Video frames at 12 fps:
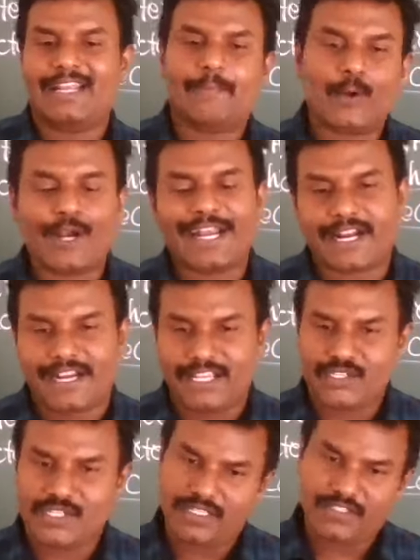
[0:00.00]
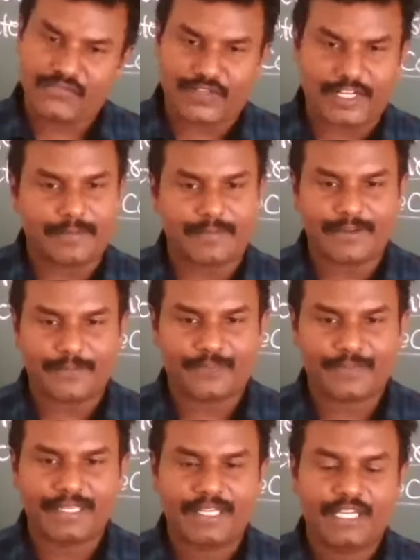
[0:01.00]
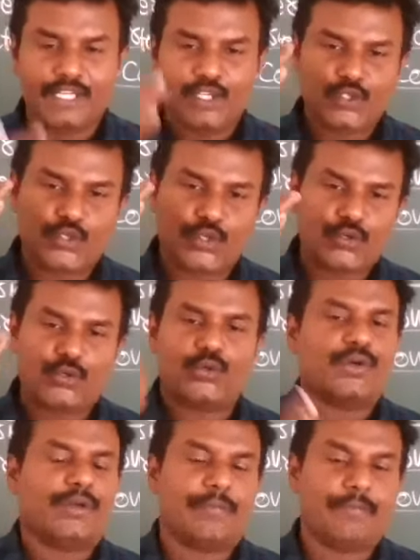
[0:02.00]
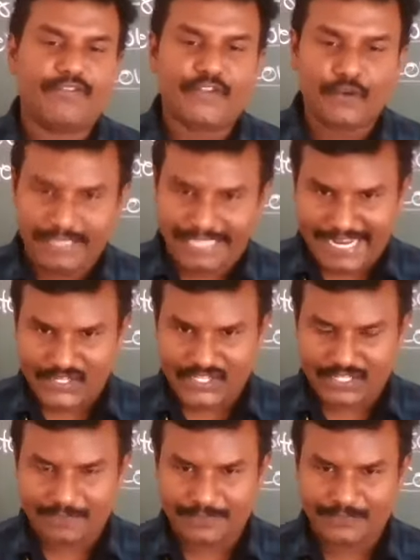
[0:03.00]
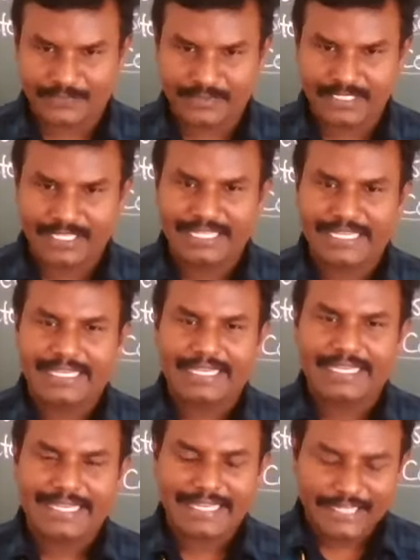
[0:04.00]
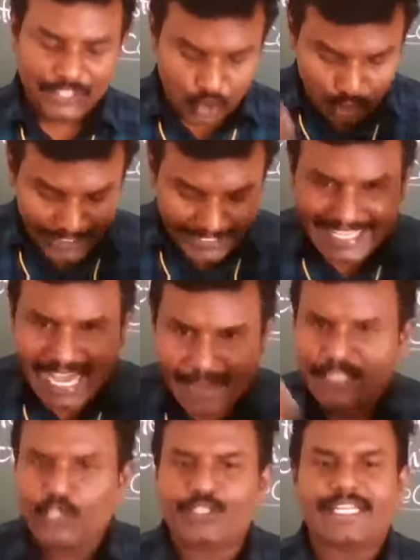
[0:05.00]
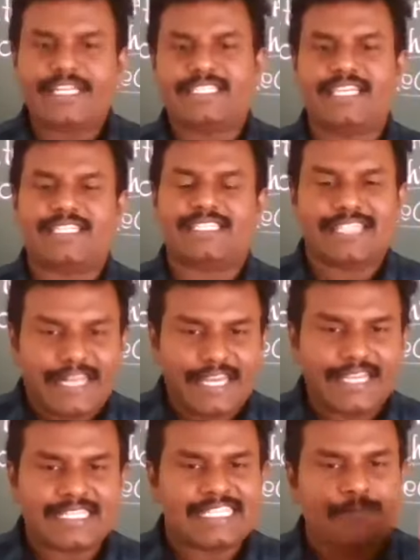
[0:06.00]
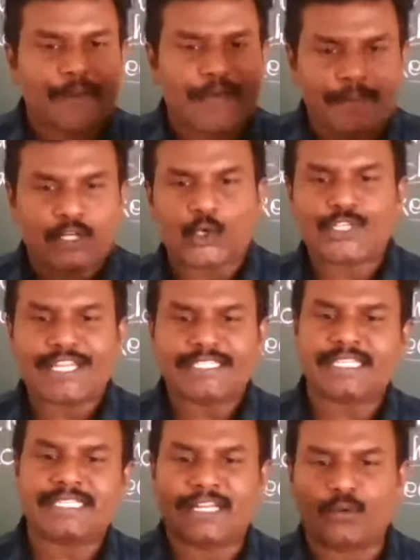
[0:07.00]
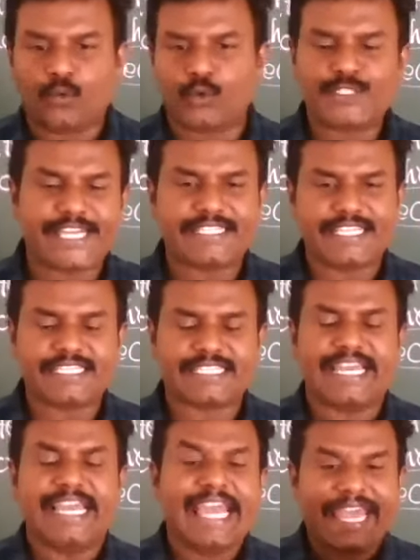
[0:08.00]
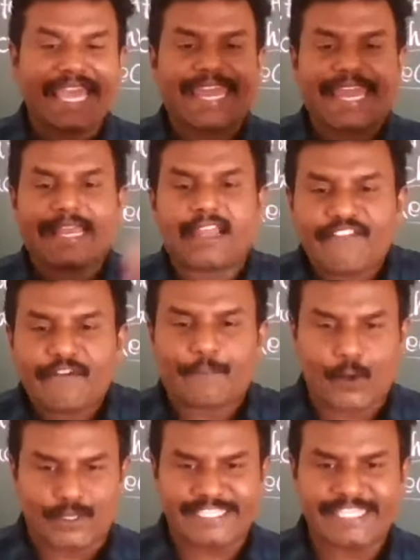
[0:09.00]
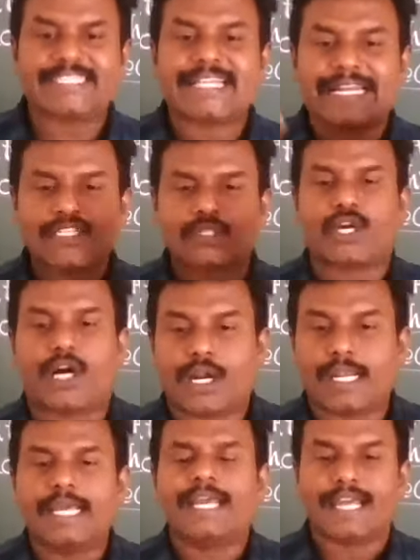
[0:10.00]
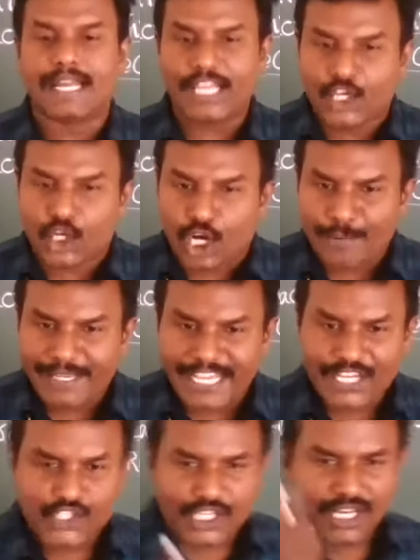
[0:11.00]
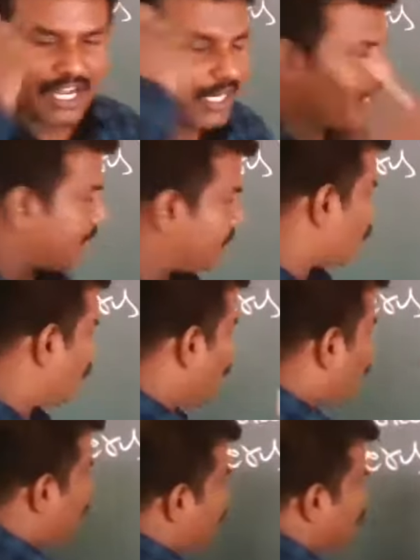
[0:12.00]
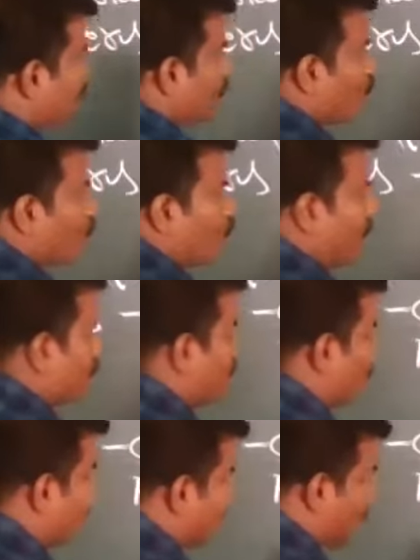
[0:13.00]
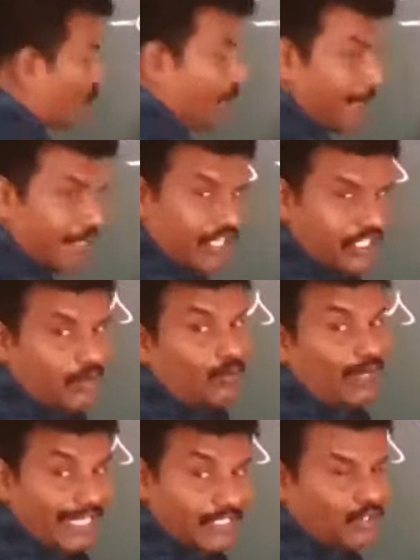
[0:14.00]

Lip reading: diploid condition is formed. So before that, during gametogenesis, that is spermatogenesis and oogenesis, a kind of a process that is called recombination occurs. Chromosomal recombination. What is